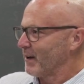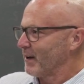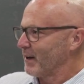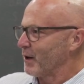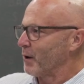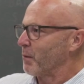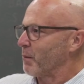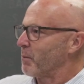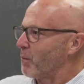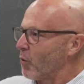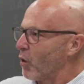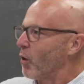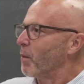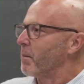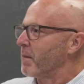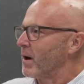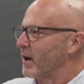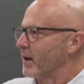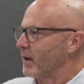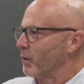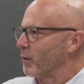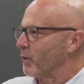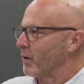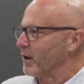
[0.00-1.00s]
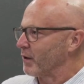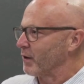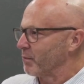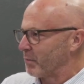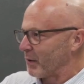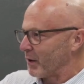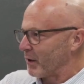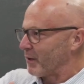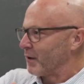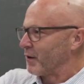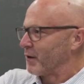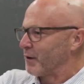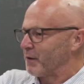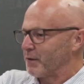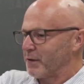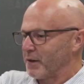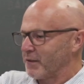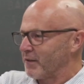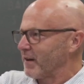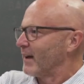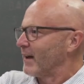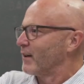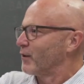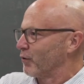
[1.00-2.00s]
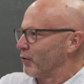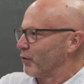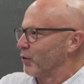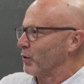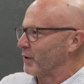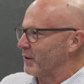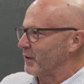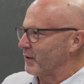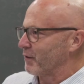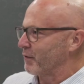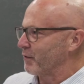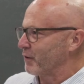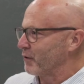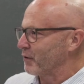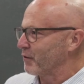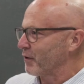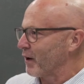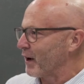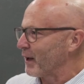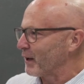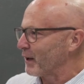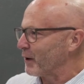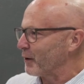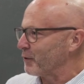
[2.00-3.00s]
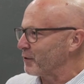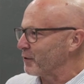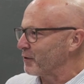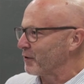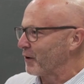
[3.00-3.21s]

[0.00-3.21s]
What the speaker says: more money with, but the data is all in different silos.